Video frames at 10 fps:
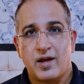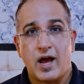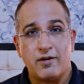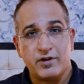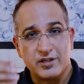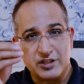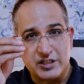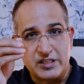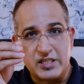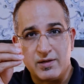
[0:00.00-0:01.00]

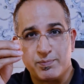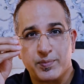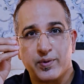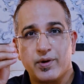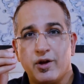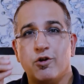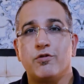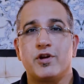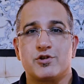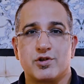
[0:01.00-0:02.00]
having deep
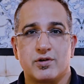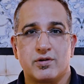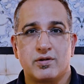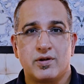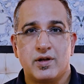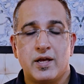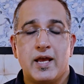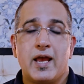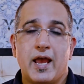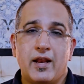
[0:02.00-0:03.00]
innovation,
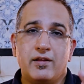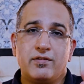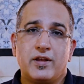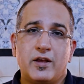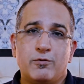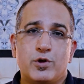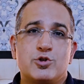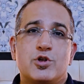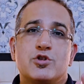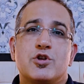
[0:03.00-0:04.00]
anything which
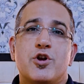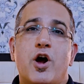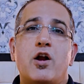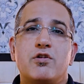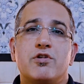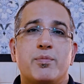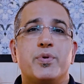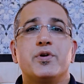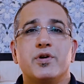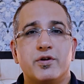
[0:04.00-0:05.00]
is
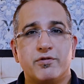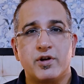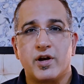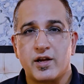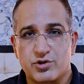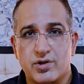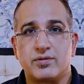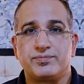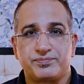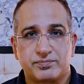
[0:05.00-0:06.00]
non-repetitive in nature.
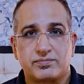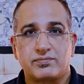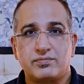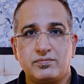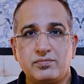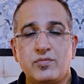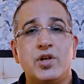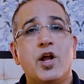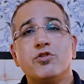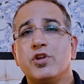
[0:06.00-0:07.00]

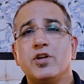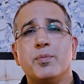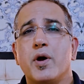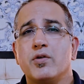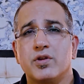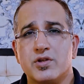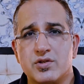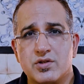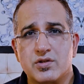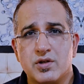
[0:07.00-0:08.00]
Now think about
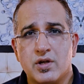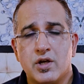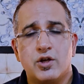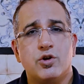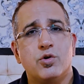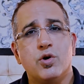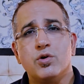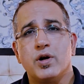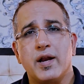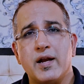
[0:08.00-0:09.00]
this. You go
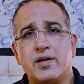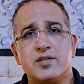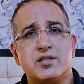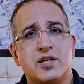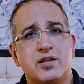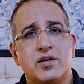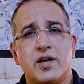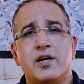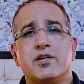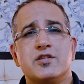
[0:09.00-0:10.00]
to a dentist and the
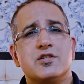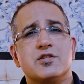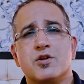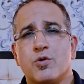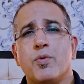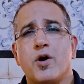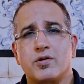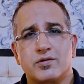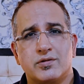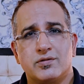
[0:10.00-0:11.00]
dentist is a
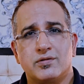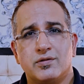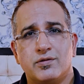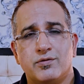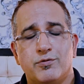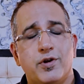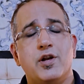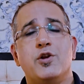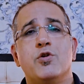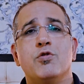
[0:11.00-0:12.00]
robot. Will
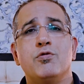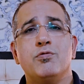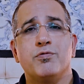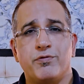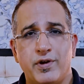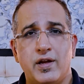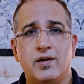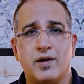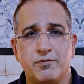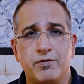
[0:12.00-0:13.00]
you feel
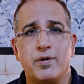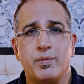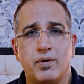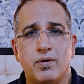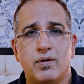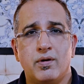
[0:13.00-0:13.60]
comfortable?